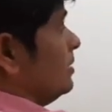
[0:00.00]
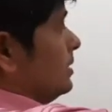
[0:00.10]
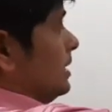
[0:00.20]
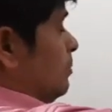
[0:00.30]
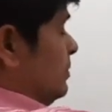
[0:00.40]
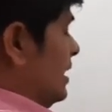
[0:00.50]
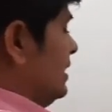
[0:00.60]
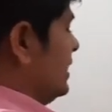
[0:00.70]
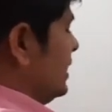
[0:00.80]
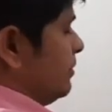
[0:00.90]

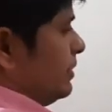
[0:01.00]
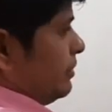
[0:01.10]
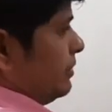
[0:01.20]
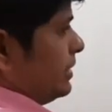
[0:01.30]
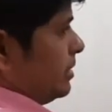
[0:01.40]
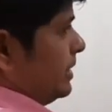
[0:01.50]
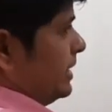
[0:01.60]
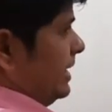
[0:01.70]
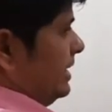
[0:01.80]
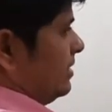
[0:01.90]
naphthalene derivative
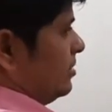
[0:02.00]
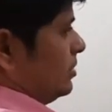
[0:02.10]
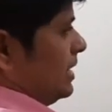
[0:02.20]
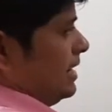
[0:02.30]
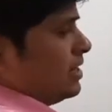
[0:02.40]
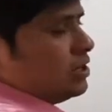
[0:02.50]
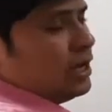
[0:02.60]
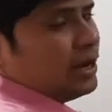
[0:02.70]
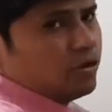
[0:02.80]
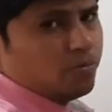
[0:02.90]
intermediate. Okay,
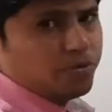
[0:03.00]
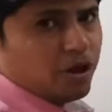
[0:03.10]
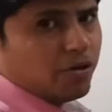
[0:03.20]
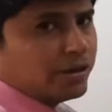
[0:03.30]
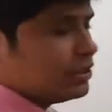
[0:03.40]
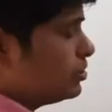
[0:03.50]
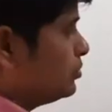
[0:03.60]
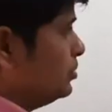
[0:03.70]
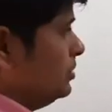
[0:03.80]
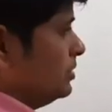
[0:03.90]
I hope you have
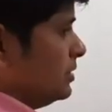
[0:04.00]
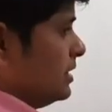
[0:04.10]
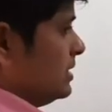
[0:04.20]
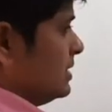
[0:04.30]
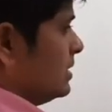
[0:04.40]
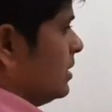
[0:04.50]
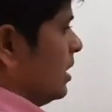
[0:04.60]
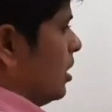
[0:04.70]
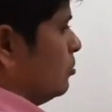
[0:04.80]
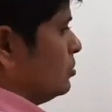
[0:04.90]
understood this,
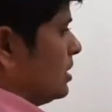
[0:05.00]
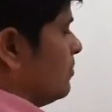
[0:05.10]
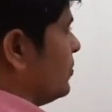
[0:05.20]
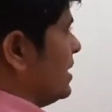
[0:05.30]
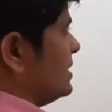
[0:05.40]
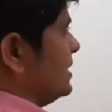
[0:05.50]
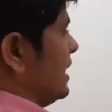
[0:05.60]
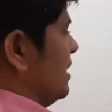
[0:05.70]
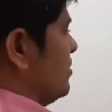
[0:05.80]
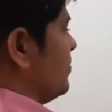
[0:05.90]
how Schaefer acid
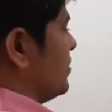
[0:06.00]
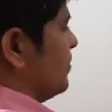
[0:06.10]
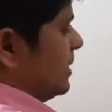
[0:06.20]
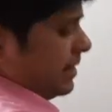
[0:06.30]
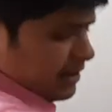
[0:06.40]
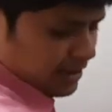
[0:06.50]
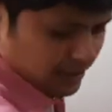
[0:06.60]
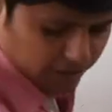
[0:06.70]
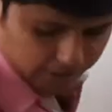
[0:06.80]
can be prepared. Now